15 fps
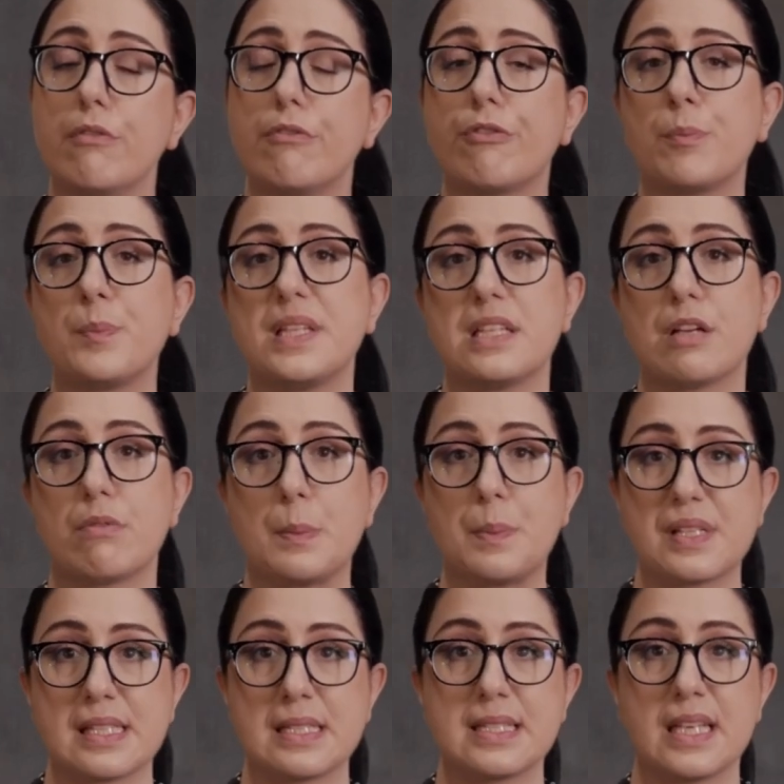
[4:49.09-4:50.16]
for media
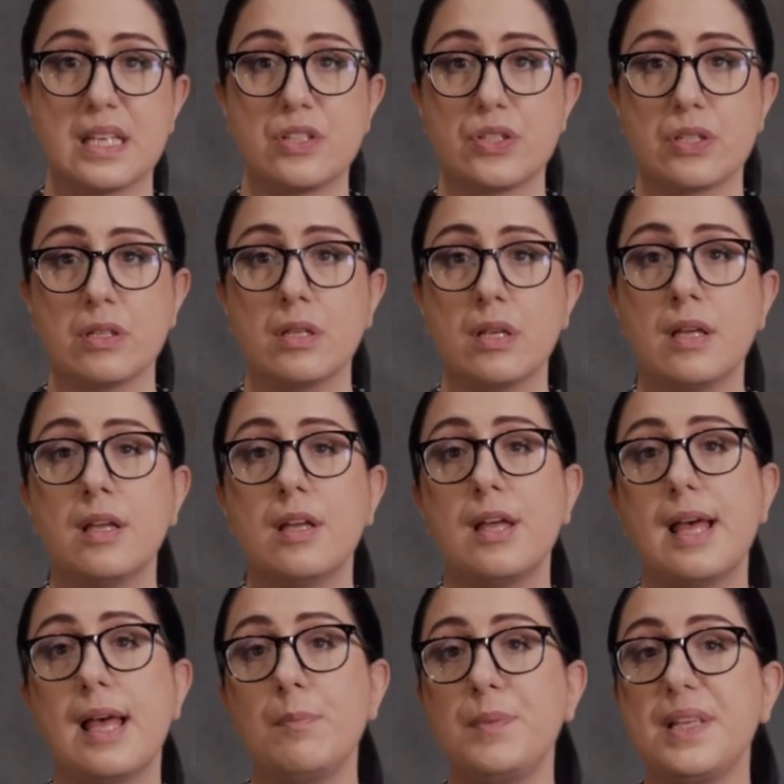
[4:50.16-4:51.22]
representation,
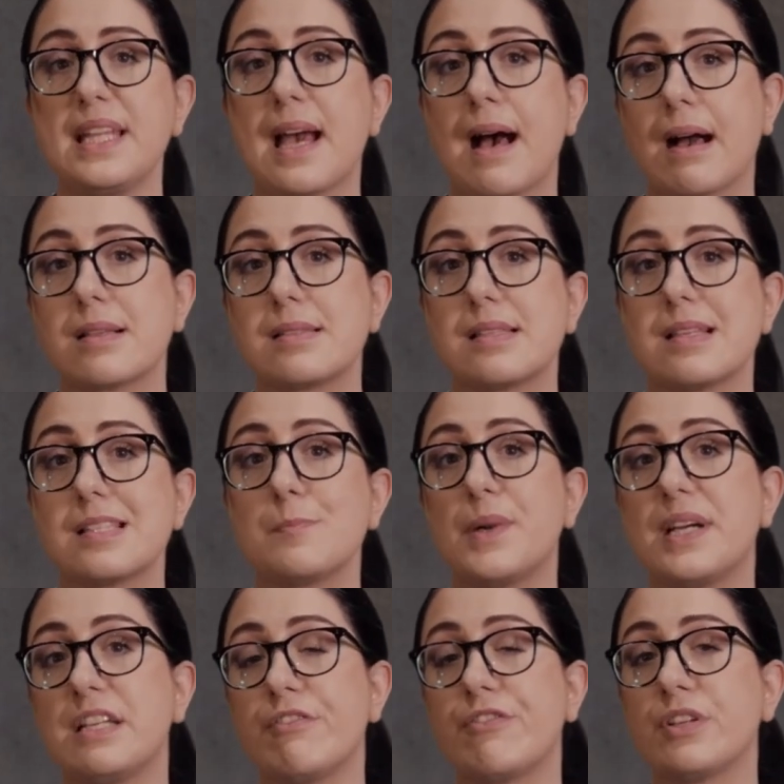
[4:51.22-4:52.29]
and media access
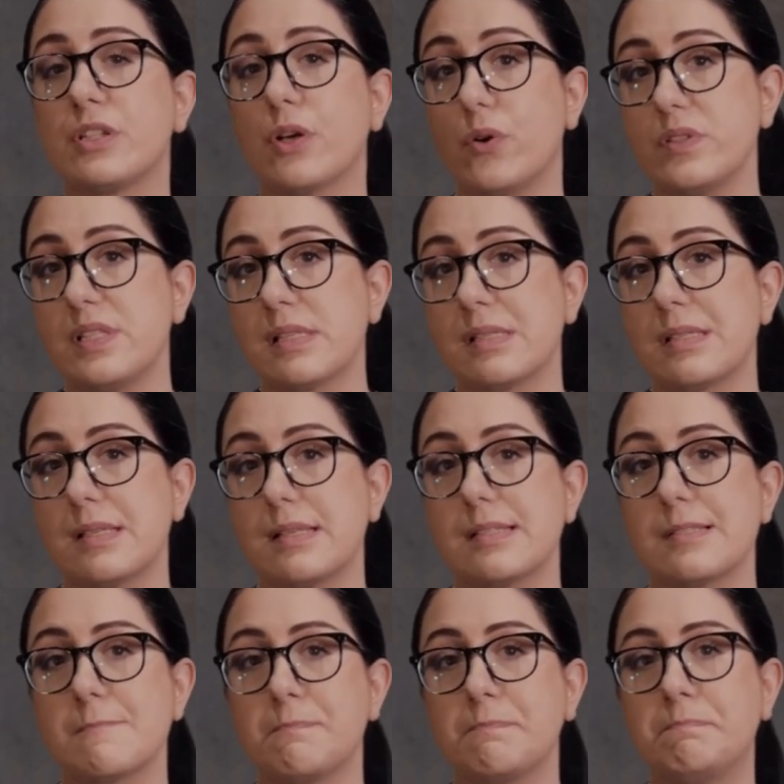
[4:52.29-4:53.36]
by different
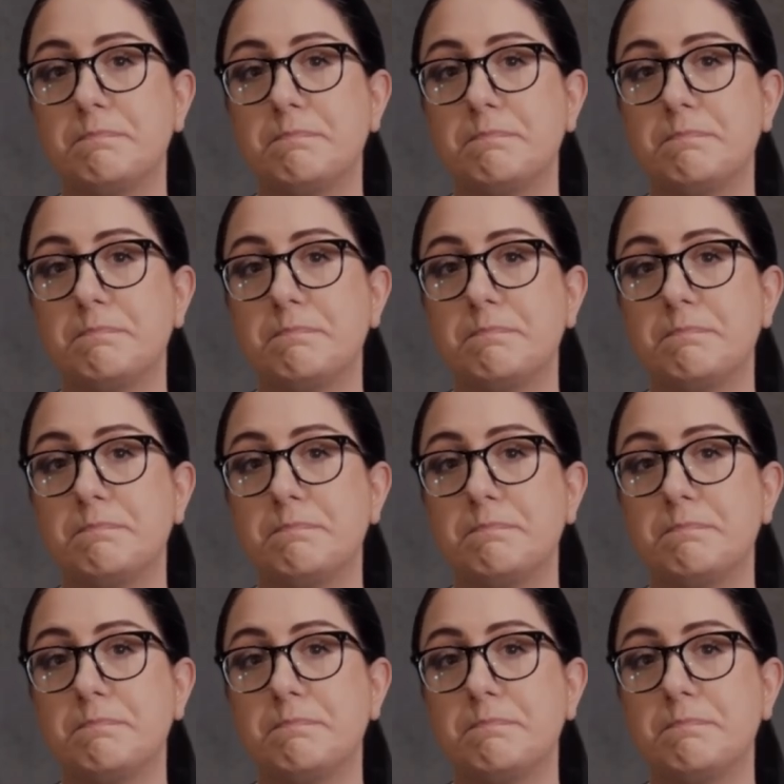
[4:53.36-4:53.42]
audiences